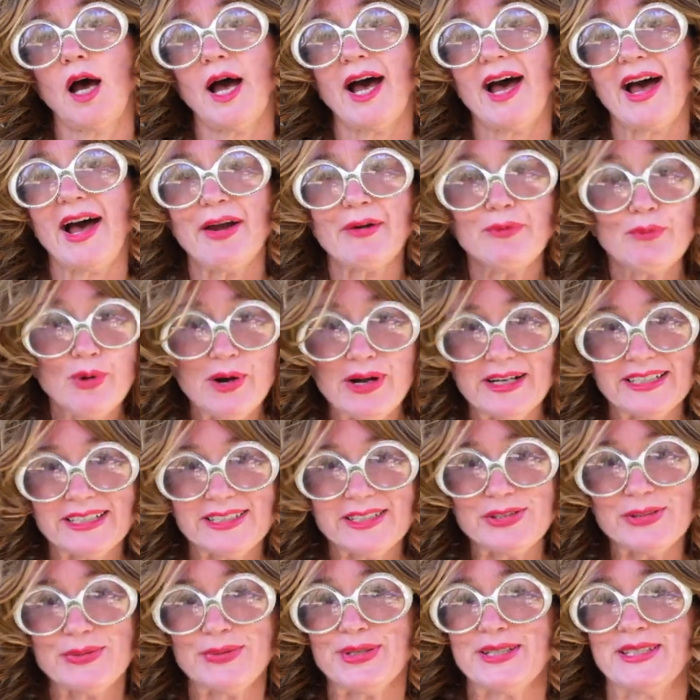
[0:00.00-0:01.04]
I wanted
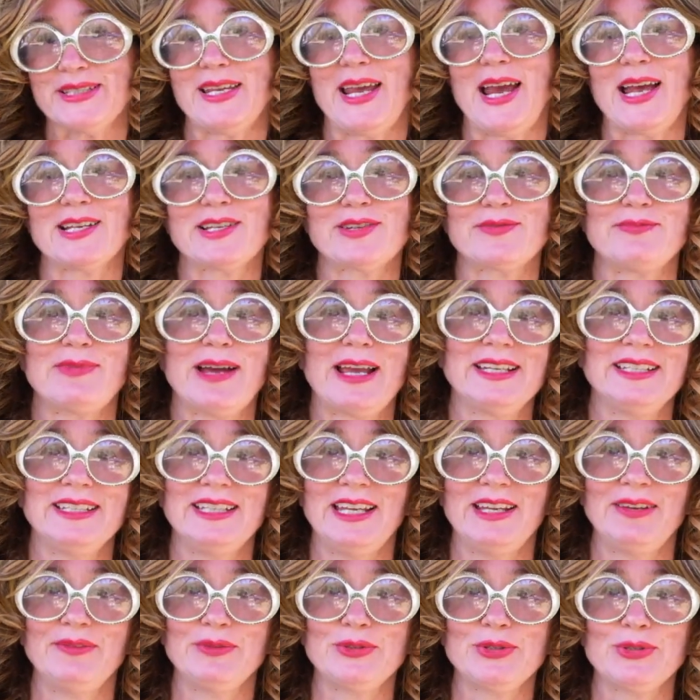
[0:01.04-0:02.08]
to attach my
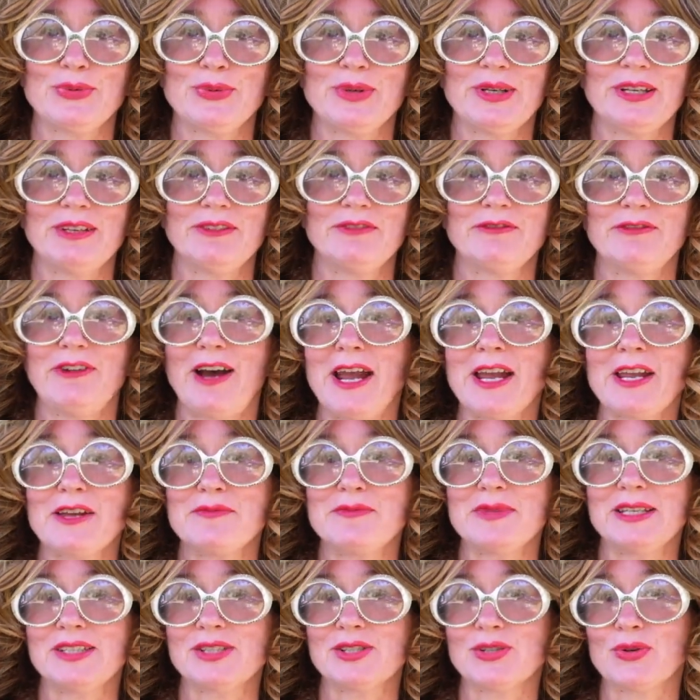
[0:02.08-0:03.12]
name to an
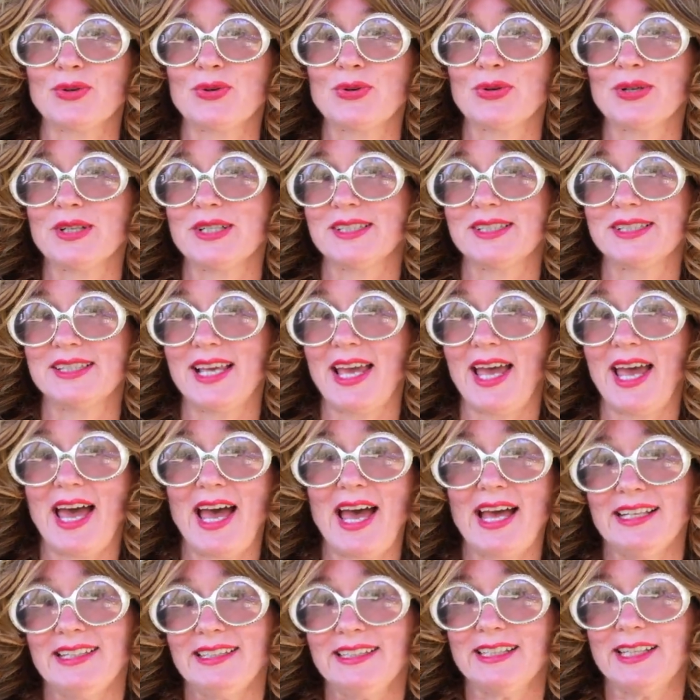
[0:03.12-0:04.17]
environmental cause that
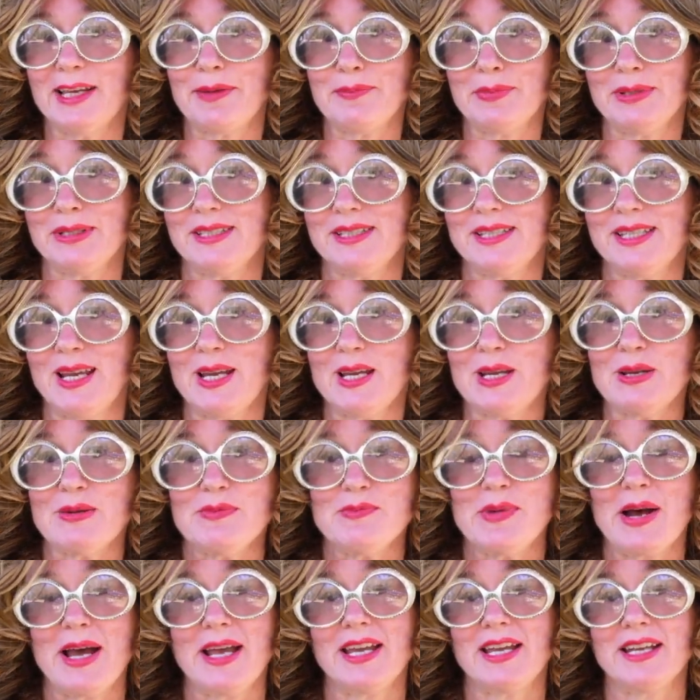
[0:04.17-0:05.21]
hadn't yet been taken
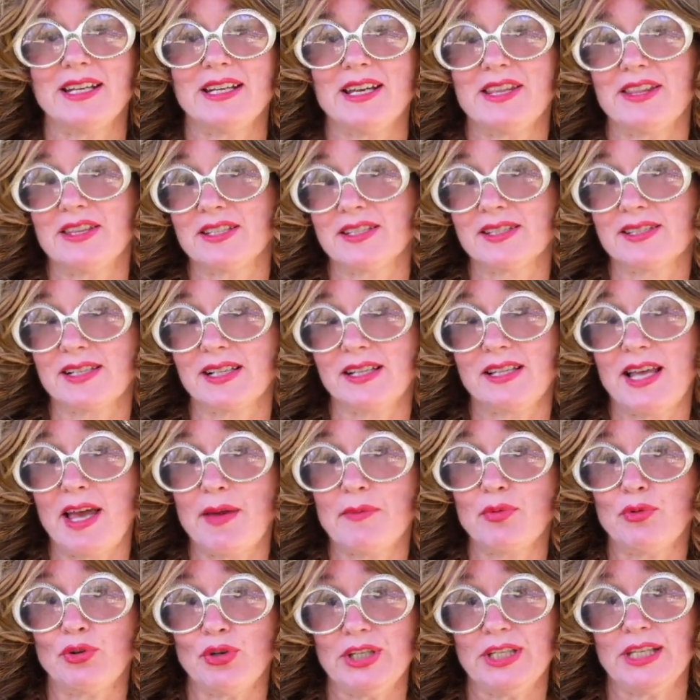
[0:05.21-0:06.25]
by another
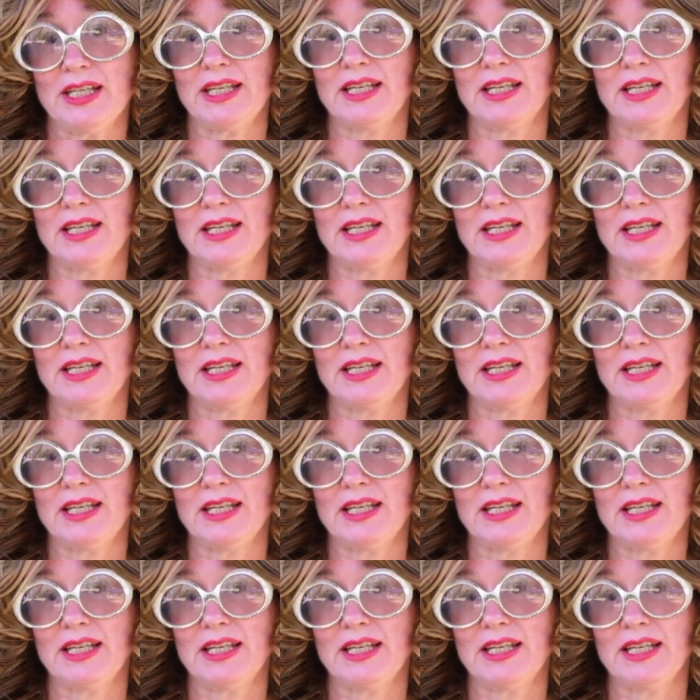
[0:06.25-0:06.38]
celebrity.